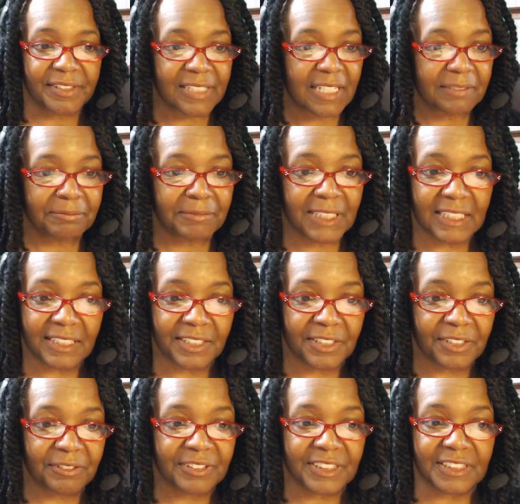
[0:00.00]
I'm telling
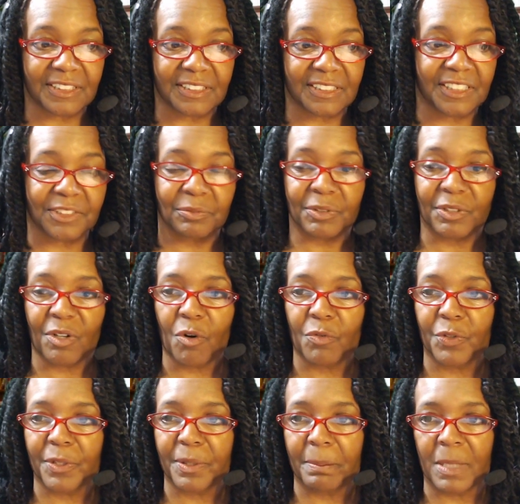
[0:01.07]
you, sister just went over
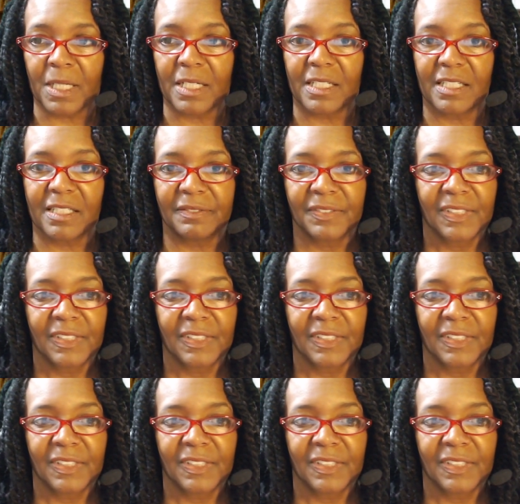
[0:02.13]
and above